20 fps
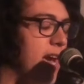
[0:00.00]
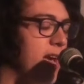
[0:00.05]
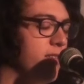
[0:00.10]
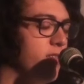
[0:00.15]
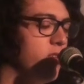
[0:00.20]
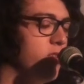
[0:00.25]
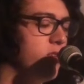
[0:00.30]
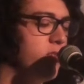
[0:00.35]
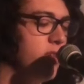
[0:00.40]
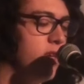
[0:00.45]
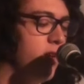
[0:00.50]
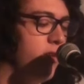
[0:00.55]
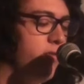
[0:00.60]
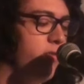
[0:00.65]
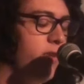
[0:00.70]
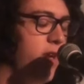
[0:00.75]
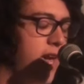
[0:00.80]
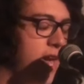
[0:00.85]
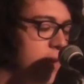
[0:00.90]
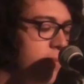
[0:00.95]
ask
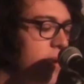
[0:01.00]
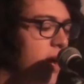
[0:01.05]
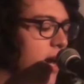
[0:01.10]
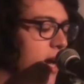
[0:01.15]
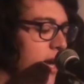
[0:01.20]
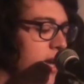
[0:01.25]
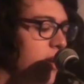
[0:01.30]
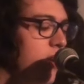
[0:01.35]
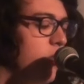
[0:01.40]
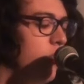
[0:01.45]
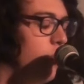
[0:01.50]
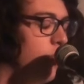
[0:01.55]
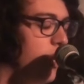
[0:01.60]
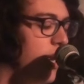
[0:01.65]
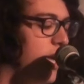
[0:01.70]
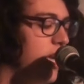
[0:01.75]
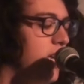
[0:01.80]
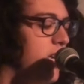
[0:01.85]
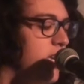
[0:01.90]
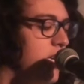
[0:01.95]
yourself, am I
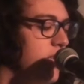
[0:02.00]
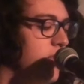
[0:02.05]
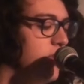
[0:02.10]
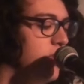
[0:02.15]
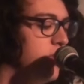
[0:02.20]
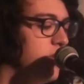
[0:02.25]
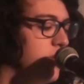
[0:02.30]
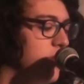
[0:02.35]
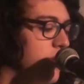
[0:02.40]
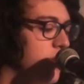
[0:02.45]
what I eat?